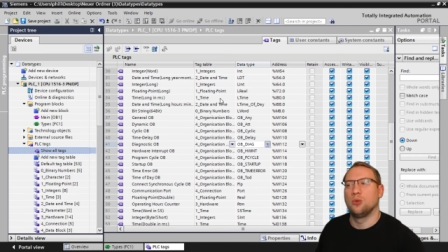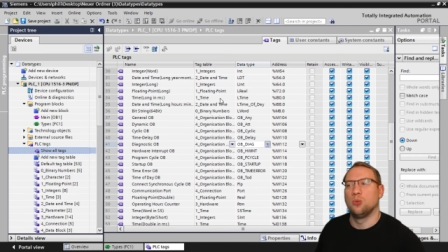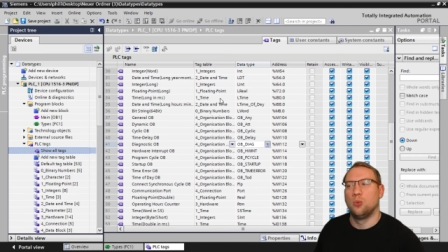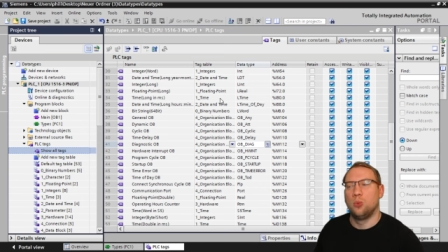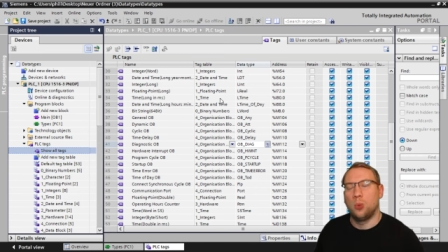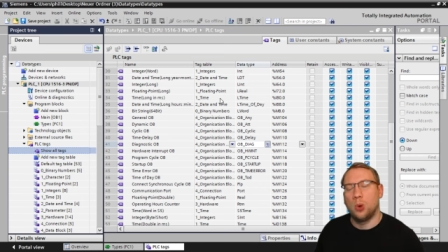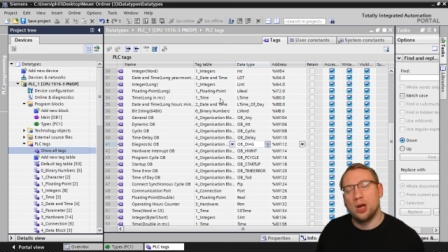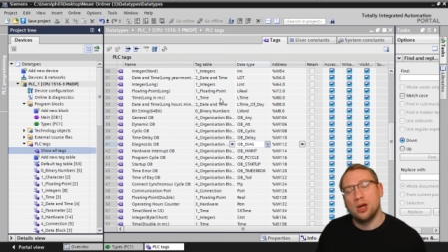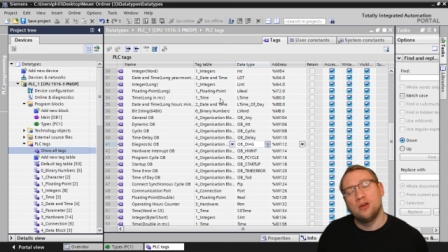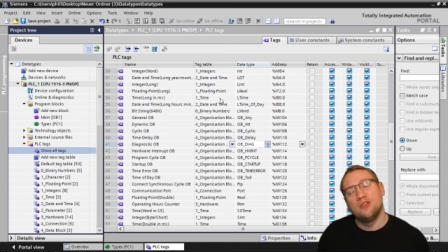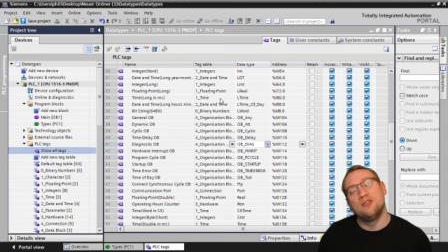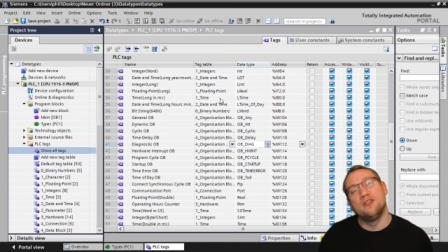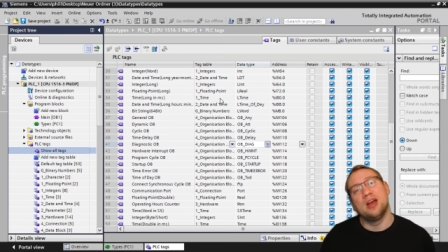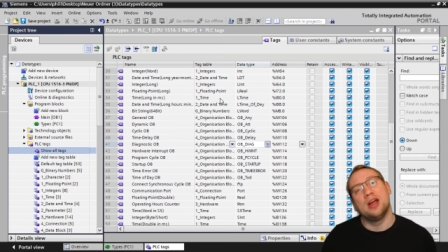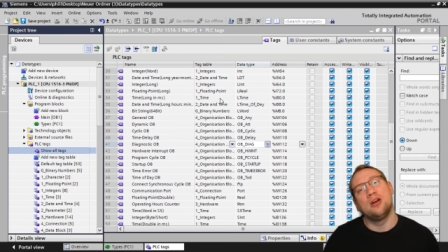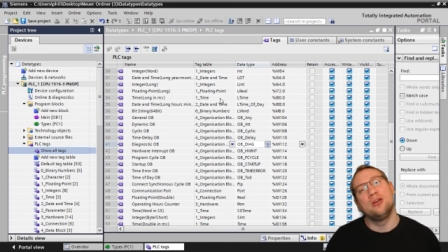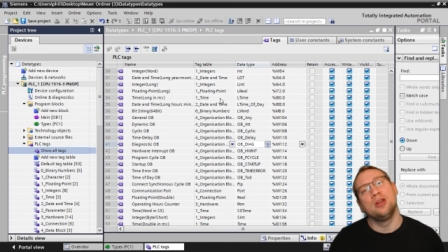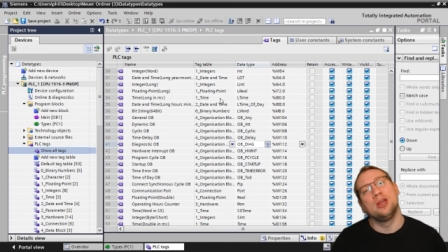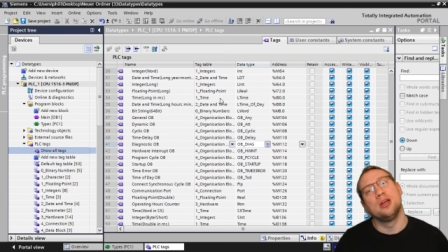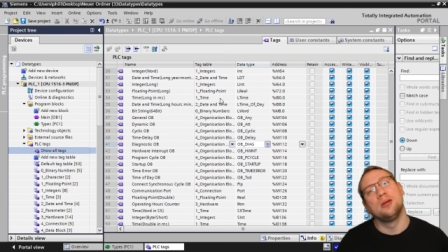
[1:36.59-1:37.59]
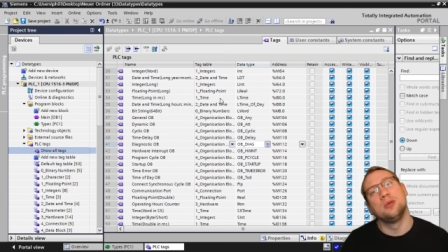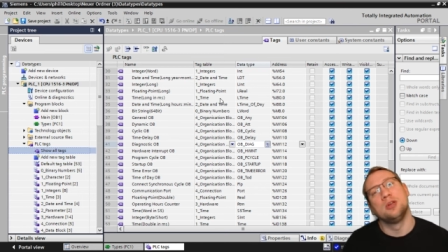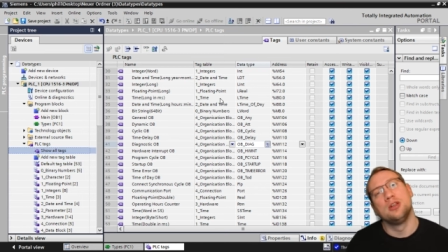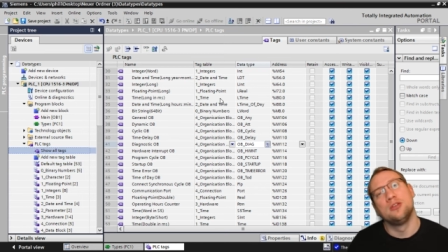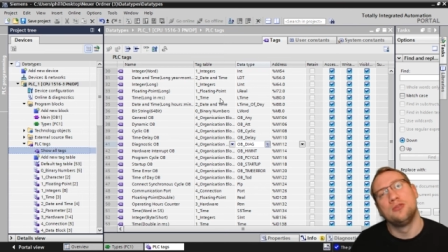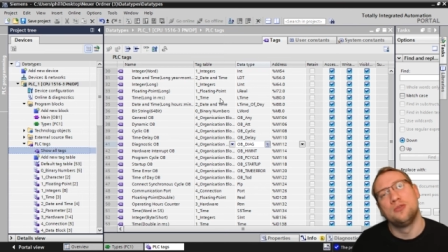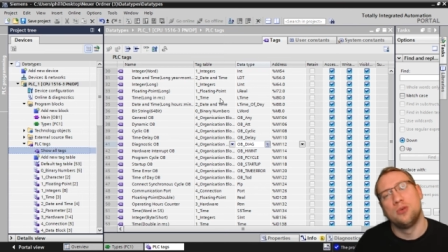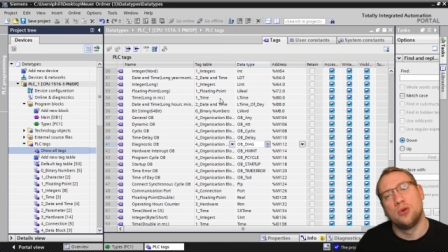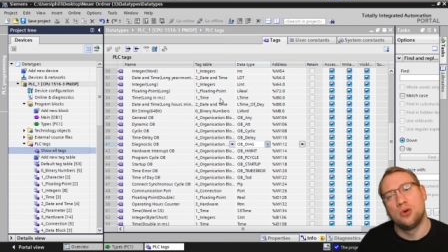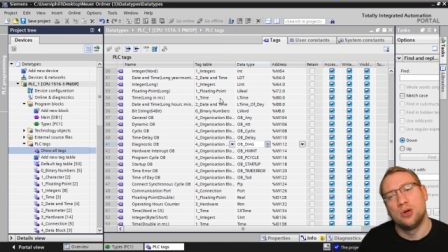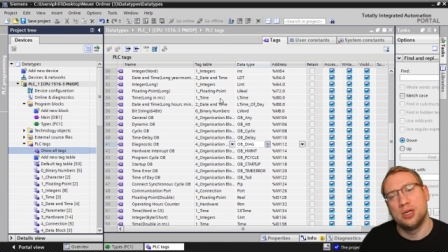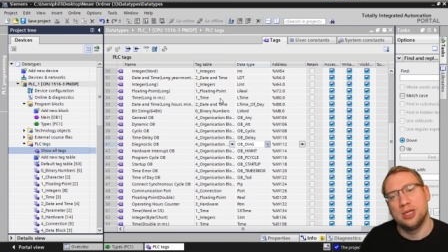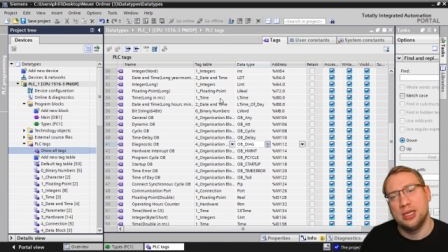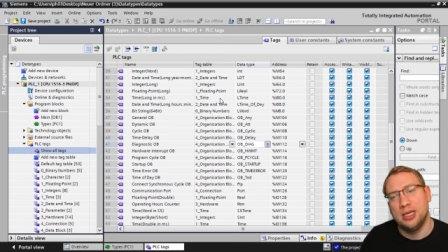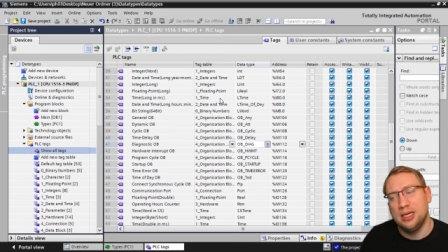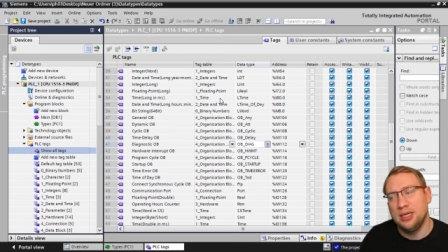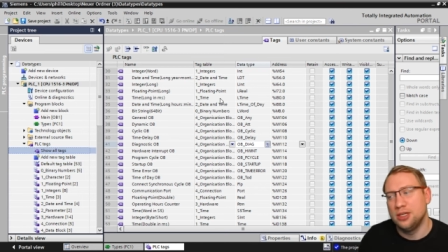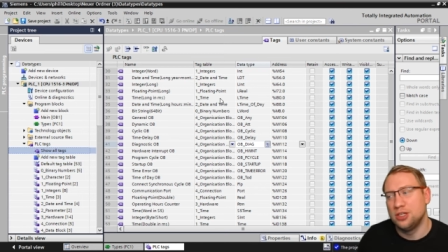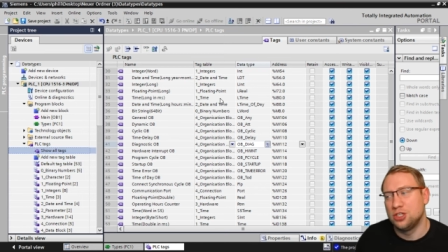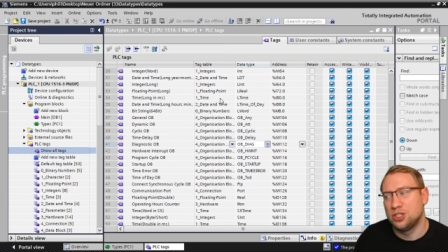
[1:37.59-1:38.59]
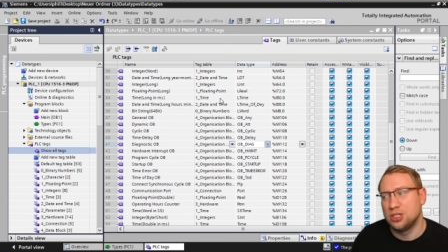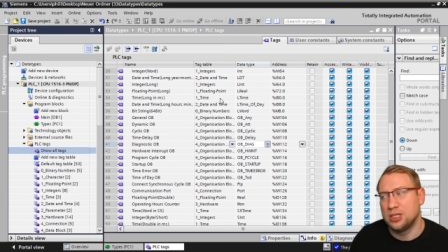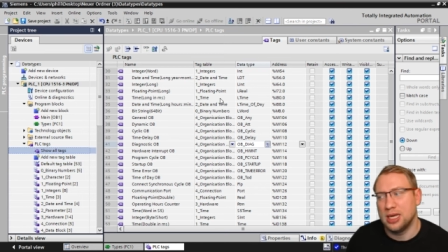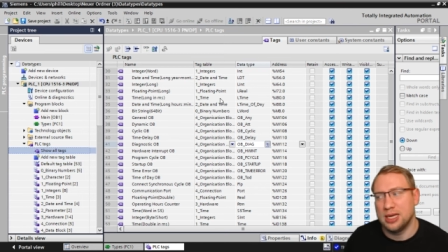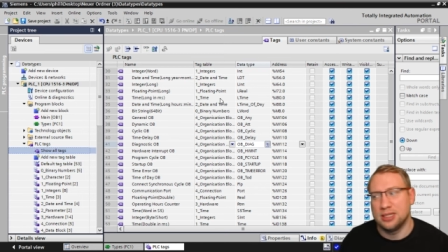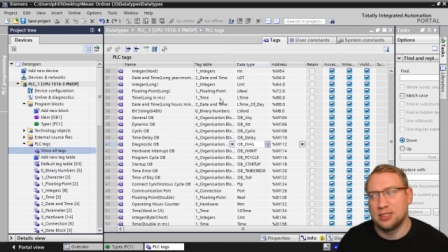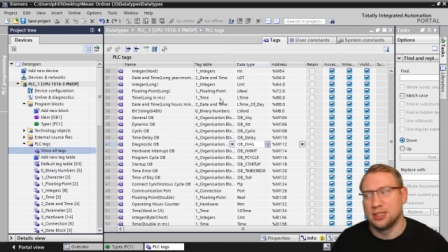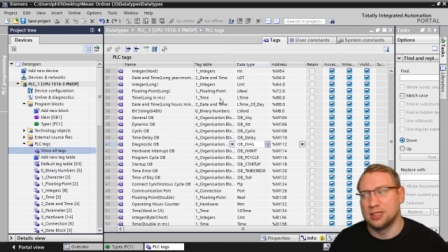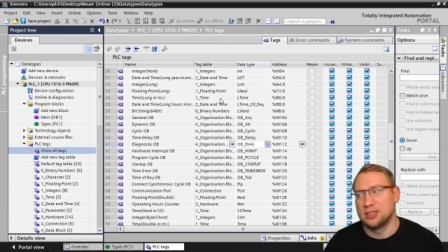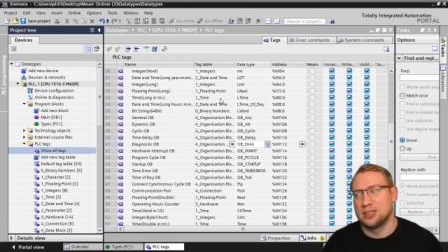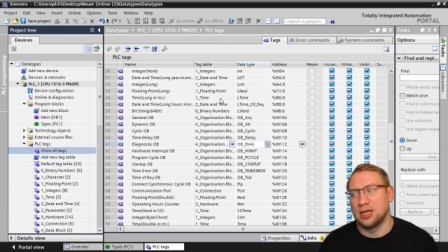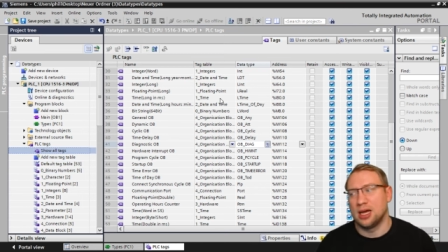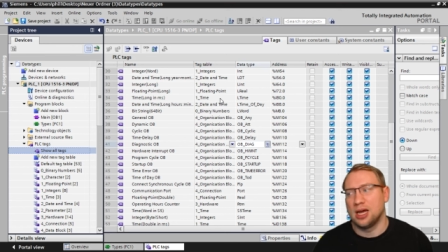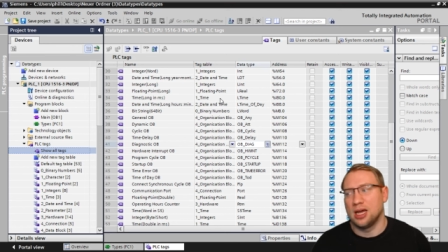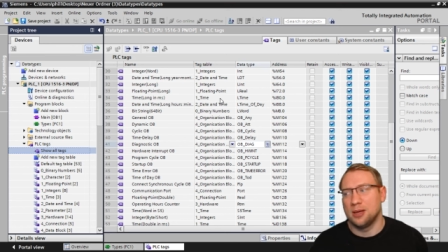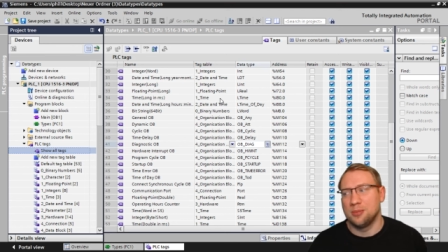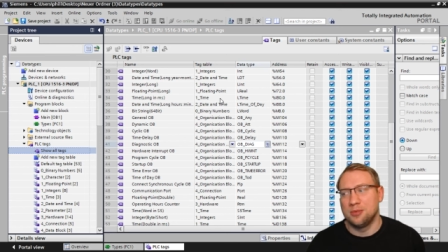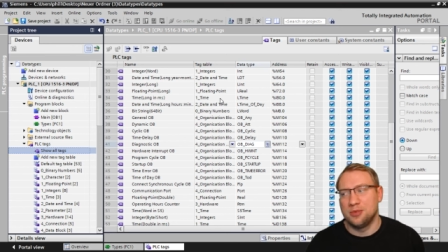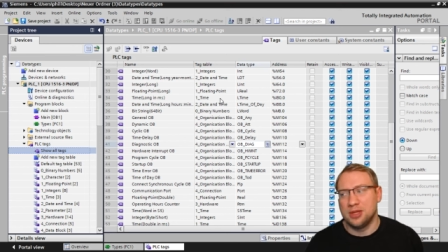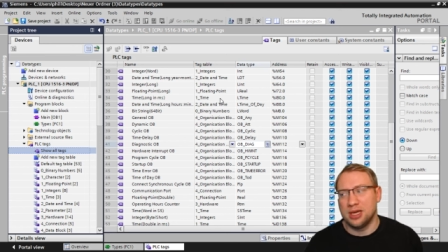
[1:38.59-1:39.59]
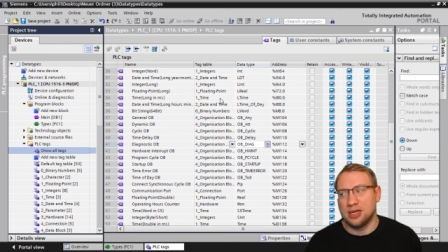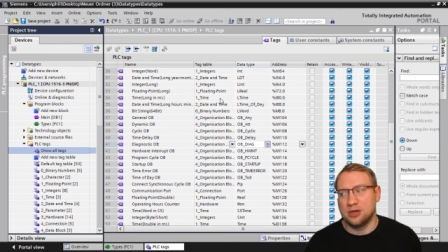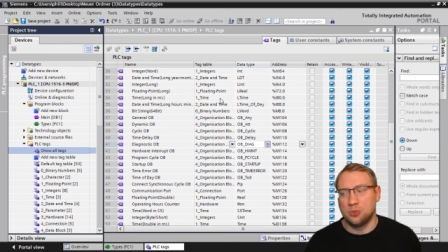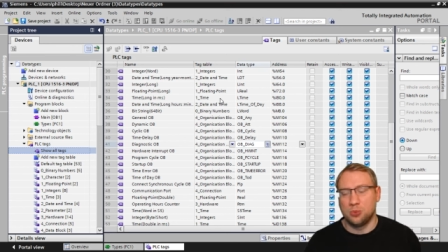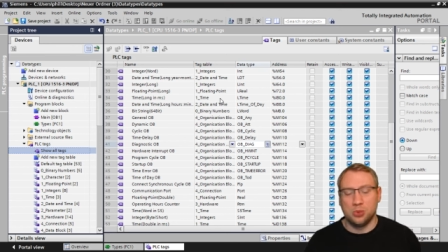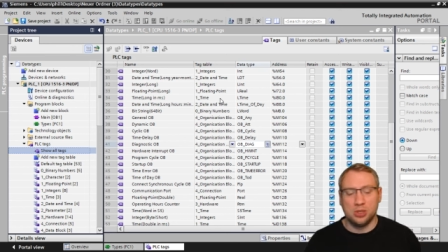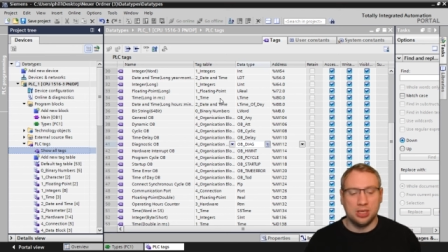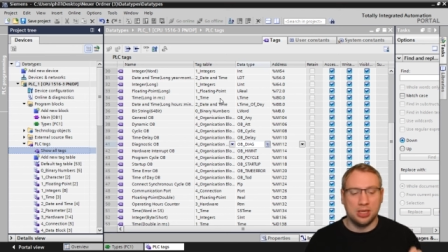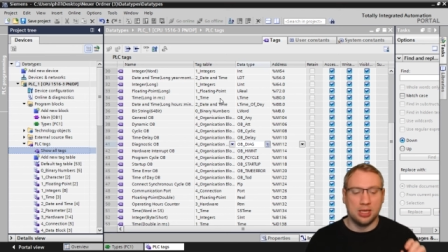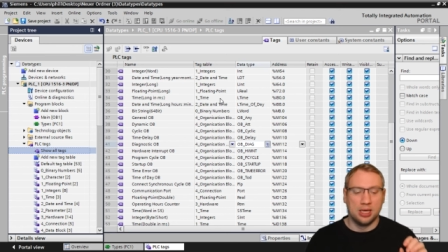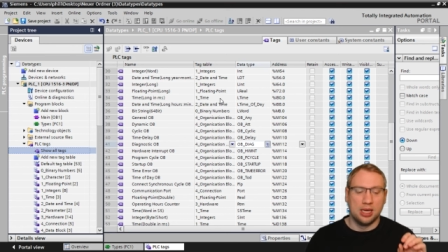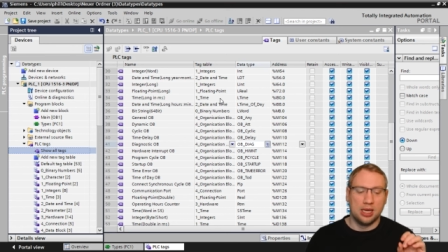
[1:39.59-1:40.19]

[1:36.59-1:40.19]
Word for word: one variable for each data type that we